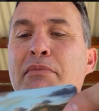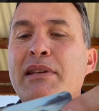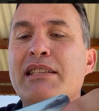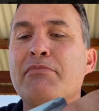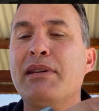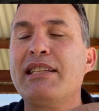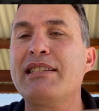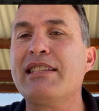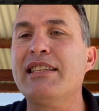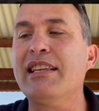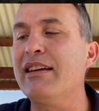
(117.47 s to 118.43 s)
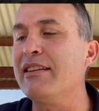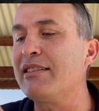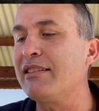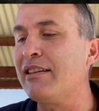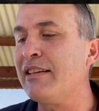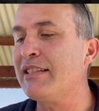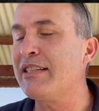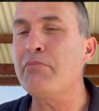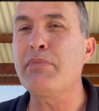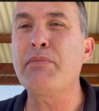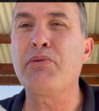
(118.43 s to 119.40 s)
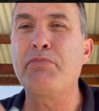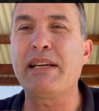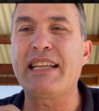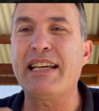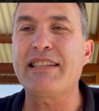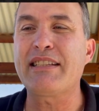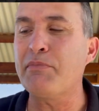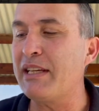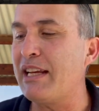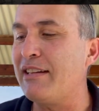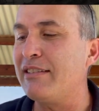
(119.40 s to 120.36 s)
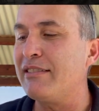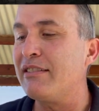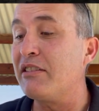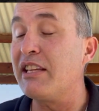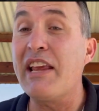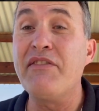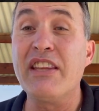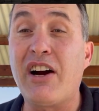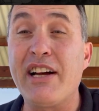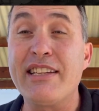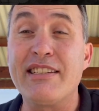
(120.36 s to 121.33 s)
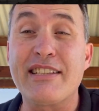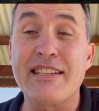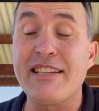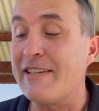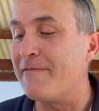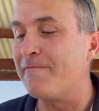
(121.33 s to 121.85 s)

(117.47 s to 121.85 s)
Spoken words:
bits and pieces in there, and some people picked out something even I didn't see.